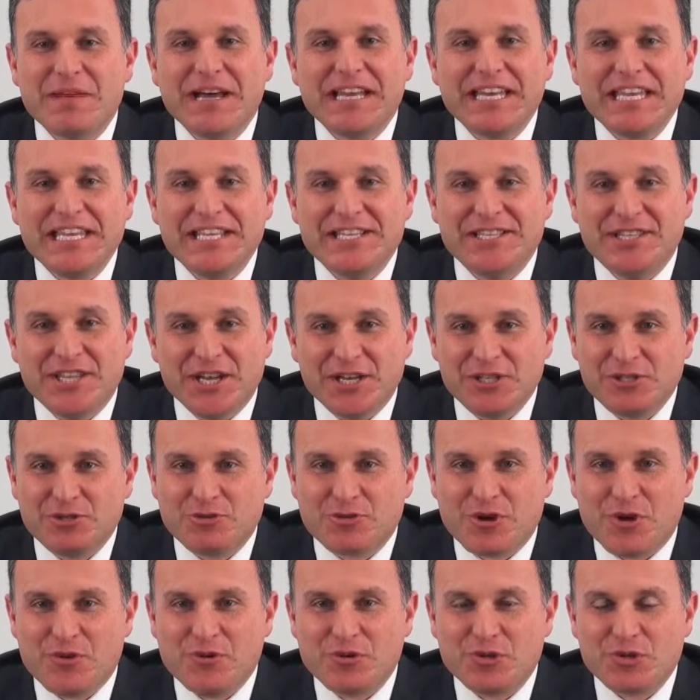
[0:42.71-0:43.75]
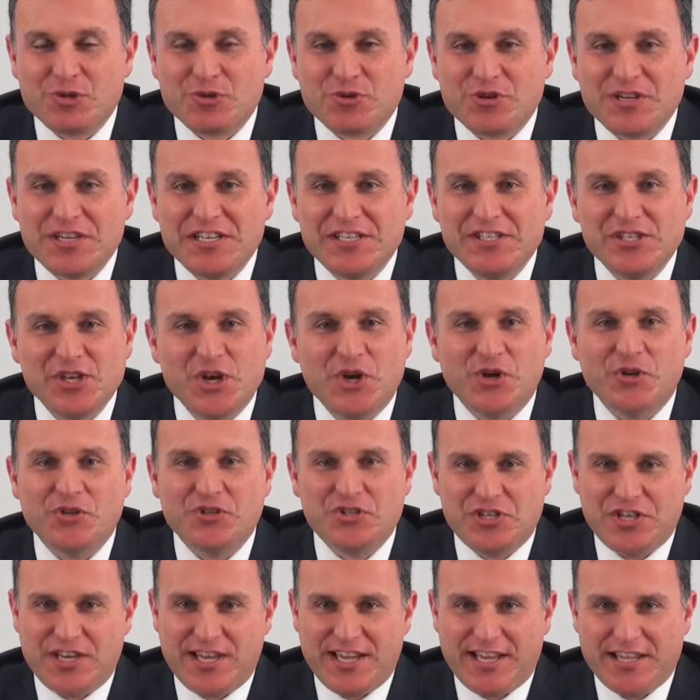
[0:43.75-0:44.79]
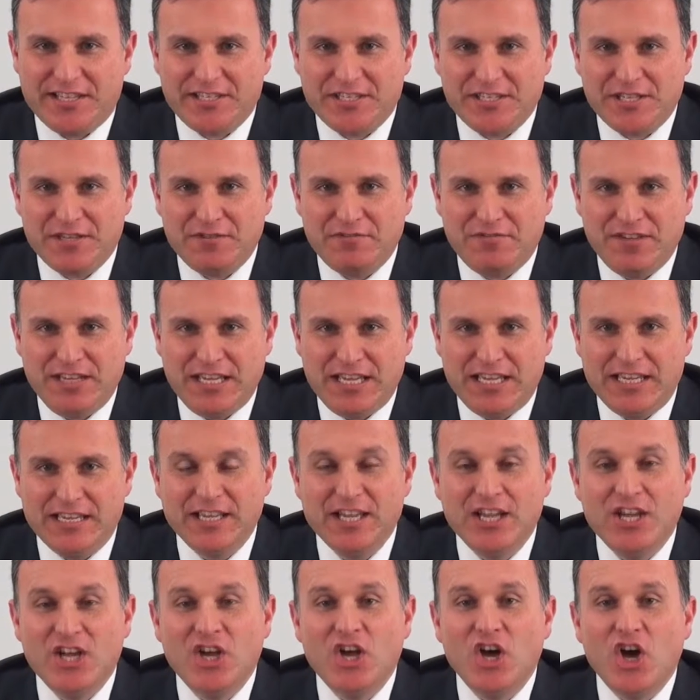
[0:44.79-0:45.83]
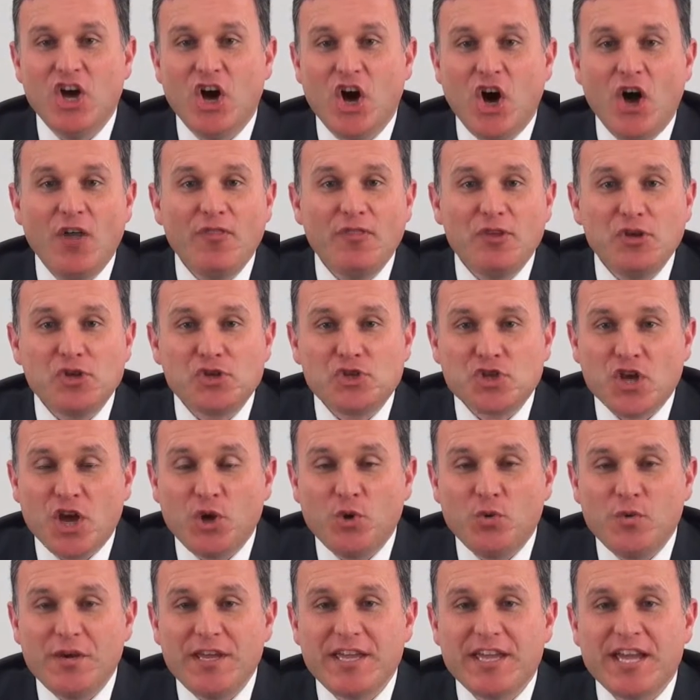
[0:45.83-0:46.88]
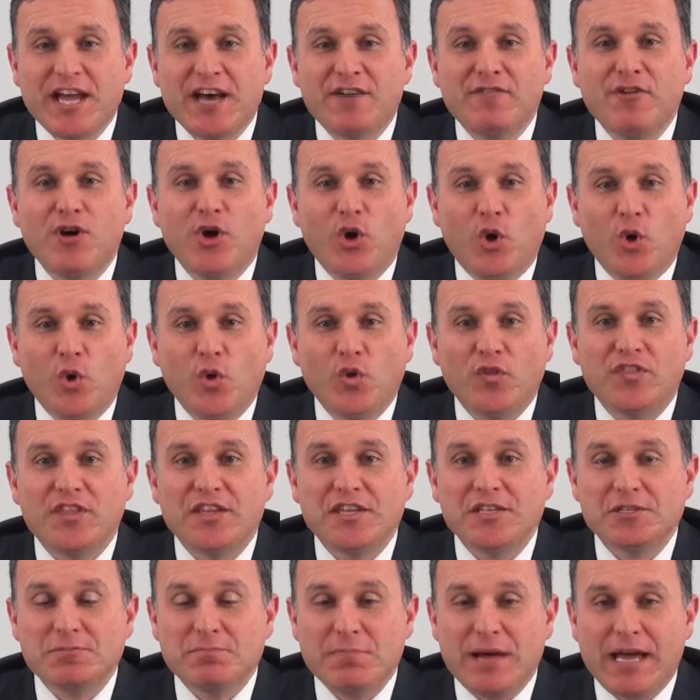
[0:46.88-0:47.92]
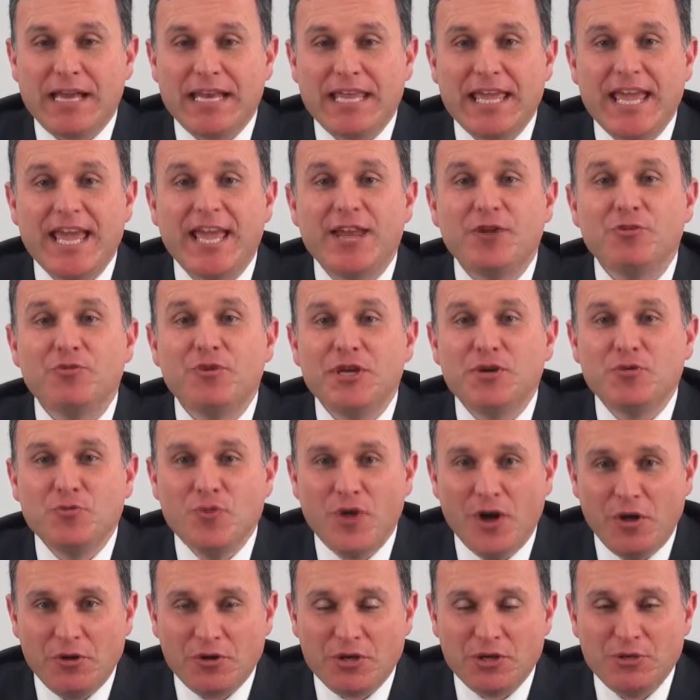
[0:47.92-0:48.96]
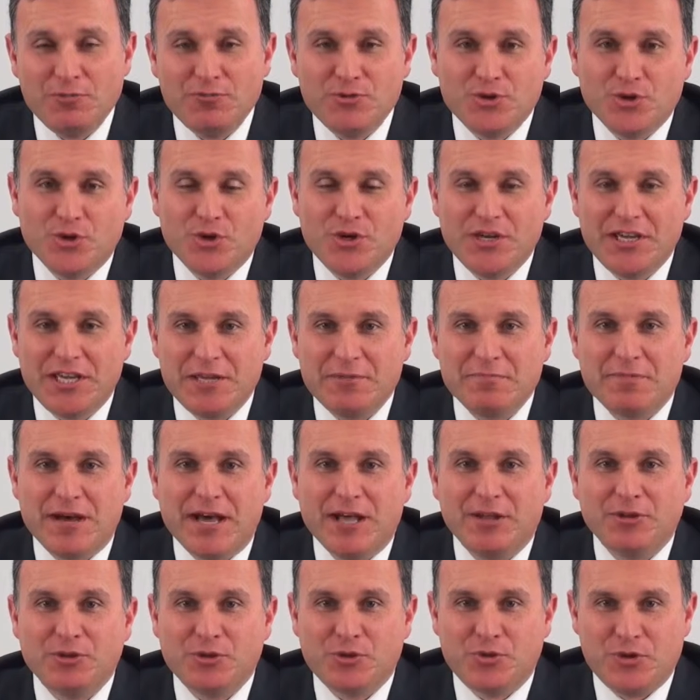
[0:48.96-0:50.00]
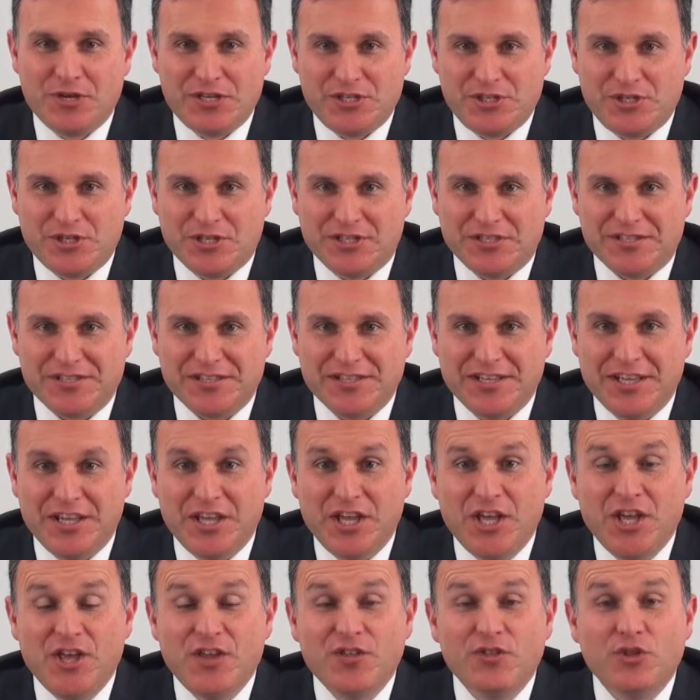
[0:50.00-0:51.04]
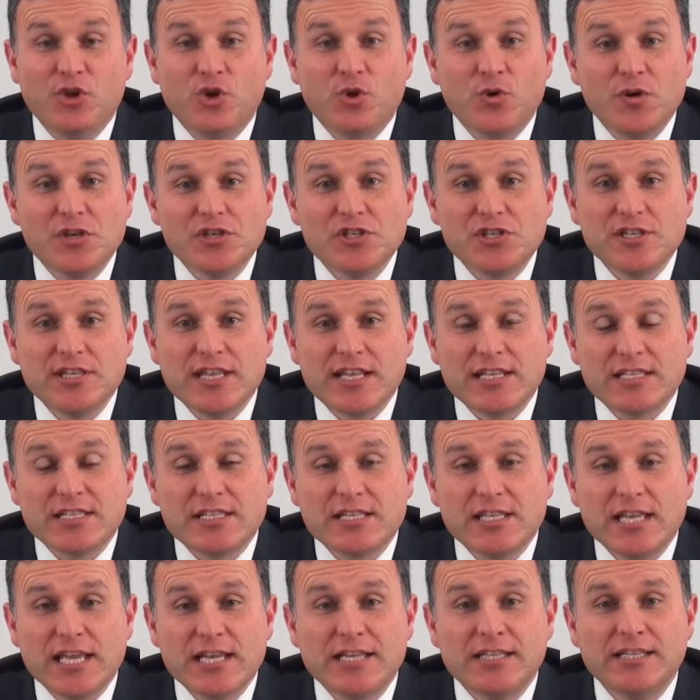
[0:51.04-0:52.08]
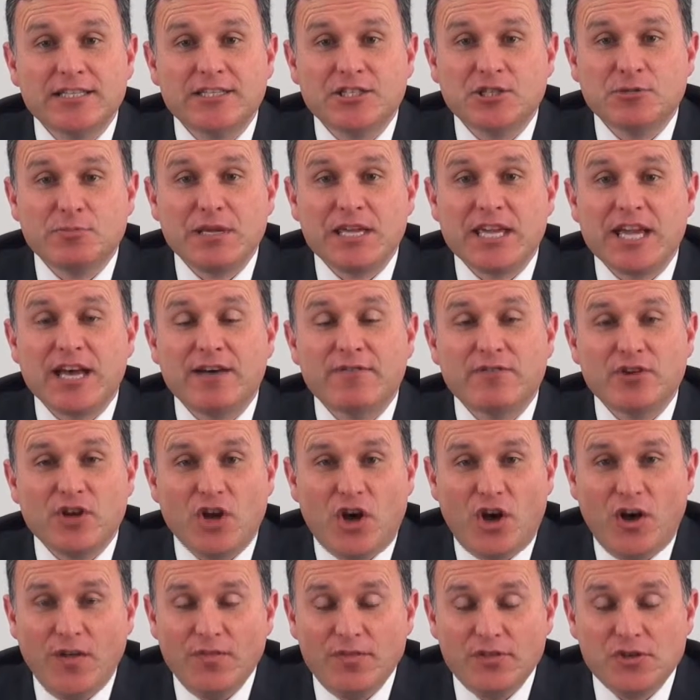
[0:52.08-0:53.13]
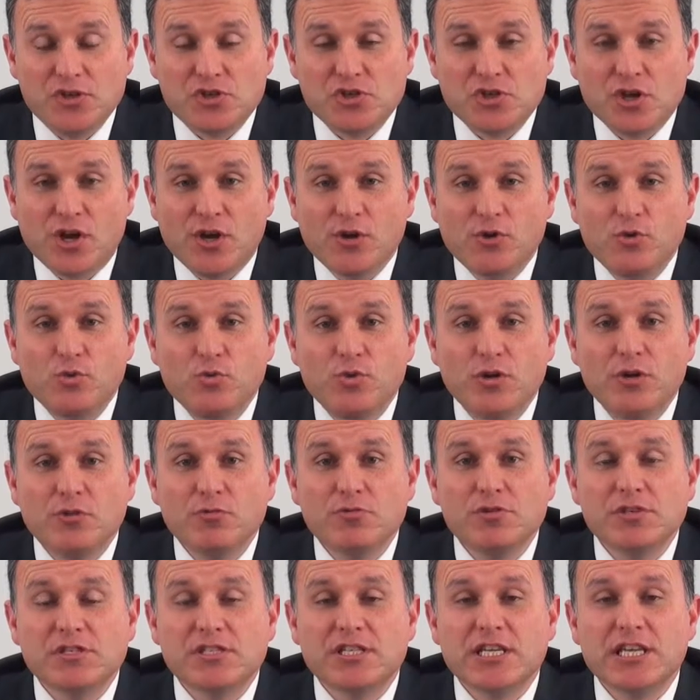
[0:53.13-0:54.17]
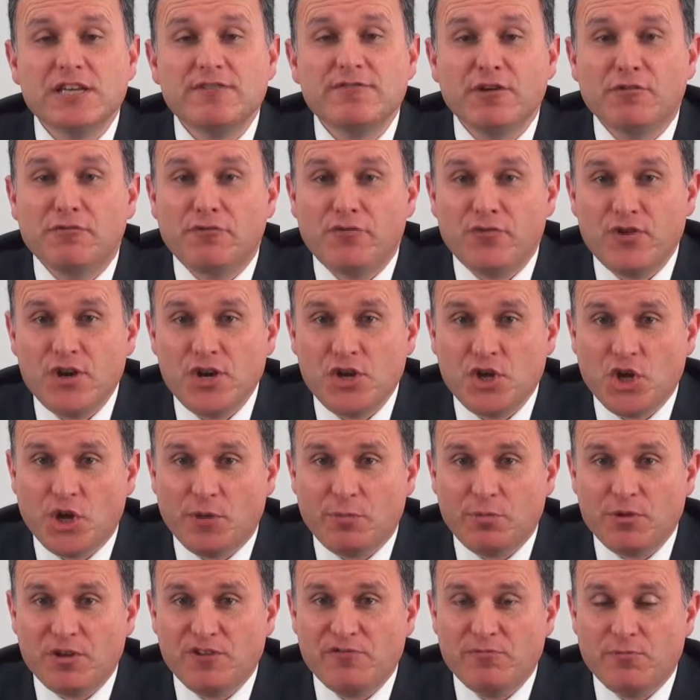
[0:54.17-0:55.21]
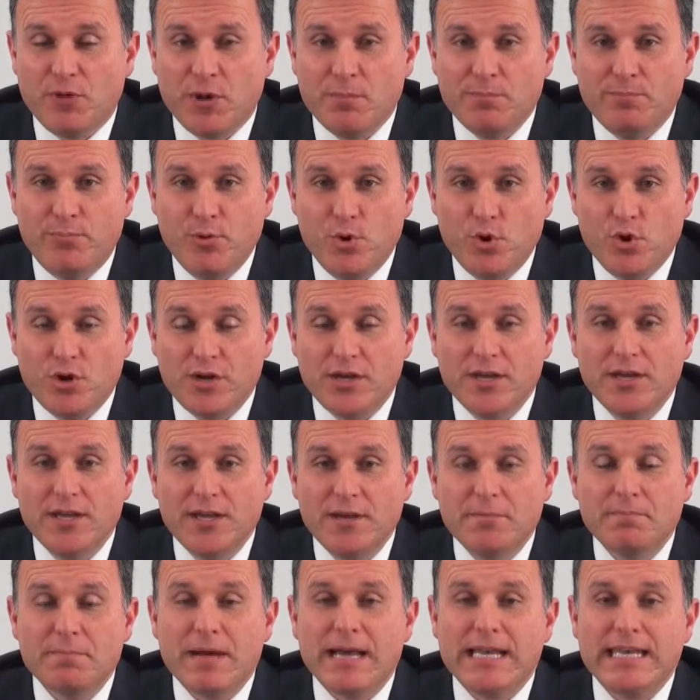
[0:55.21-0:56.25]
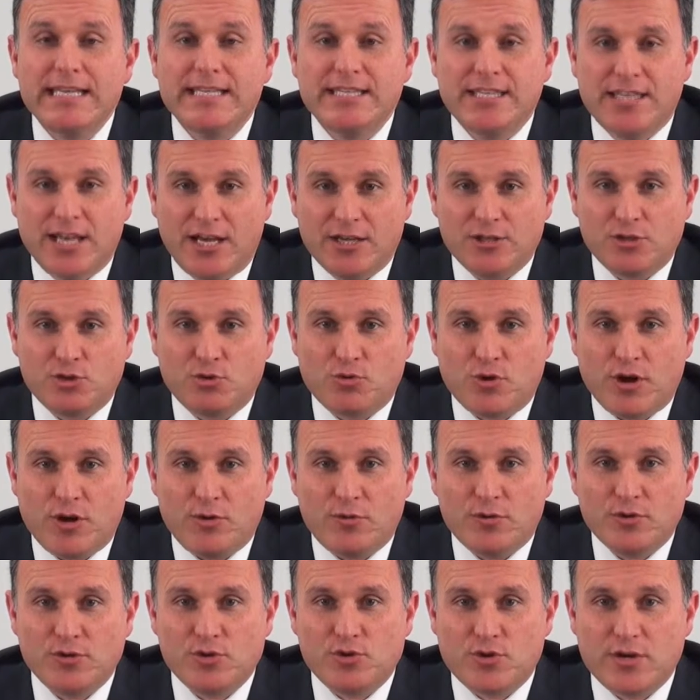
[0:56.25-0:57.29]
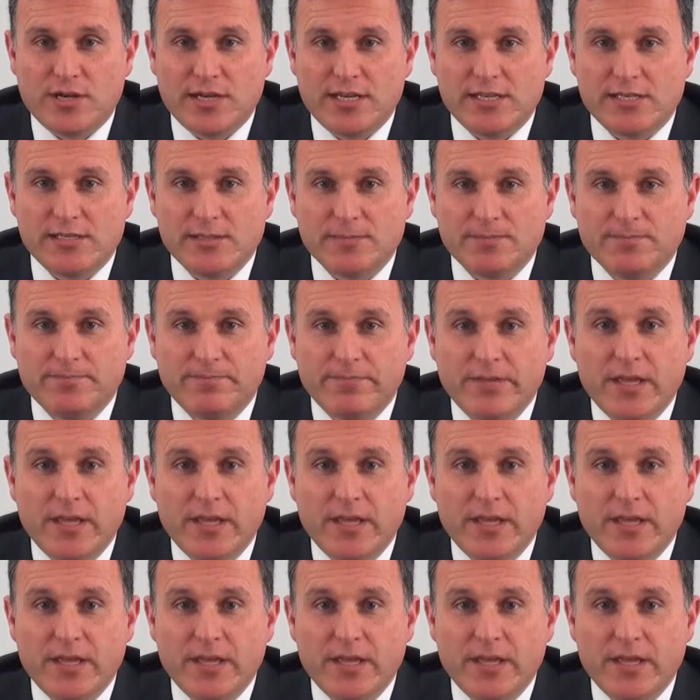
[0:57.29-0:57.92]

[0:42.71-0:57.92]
Money Does Grow on Trees on GRTV. On the show, we cover all things money, and we welcome your email questions. The question that's selected to be covered on the show will receive a free copy of my book, Money Does Grow on Trees.